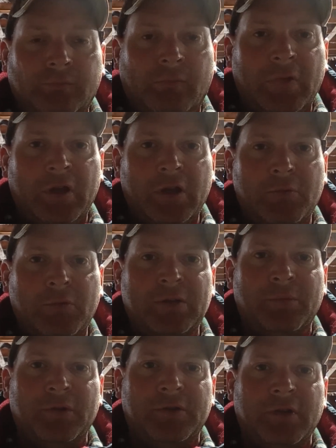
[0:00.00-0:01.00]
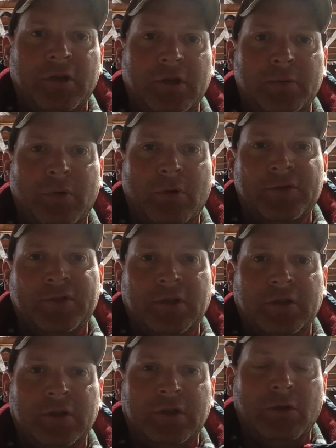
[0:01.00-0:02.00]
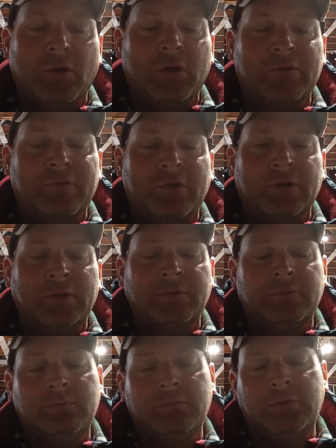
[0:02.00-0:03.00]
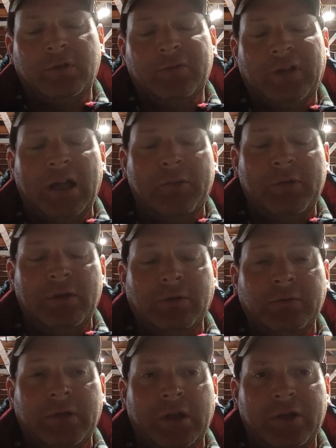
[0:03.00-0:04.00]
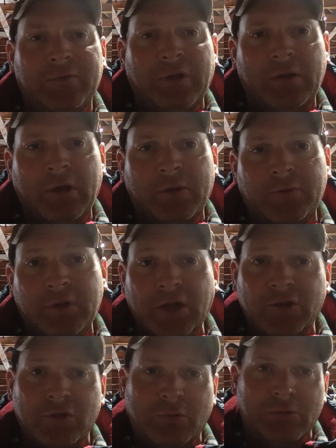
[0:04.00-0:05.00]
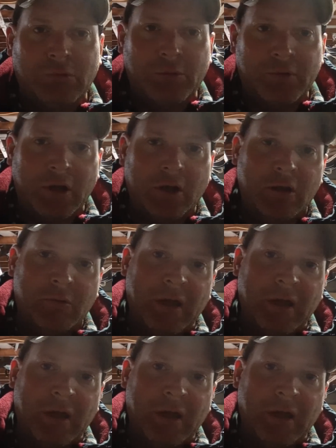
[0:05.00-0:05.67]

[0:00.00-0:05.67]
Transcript: went to put the bolts in the torque converter to the flywheel and found out the engine wouldn't rotate all the way.